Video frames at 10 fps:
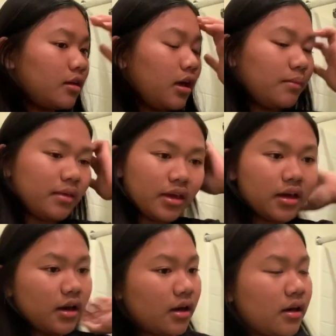I'm like,
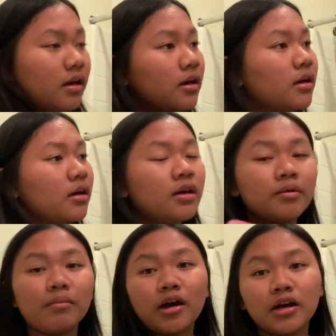
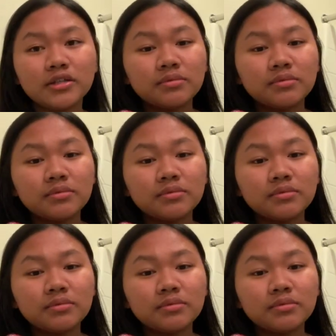my heart's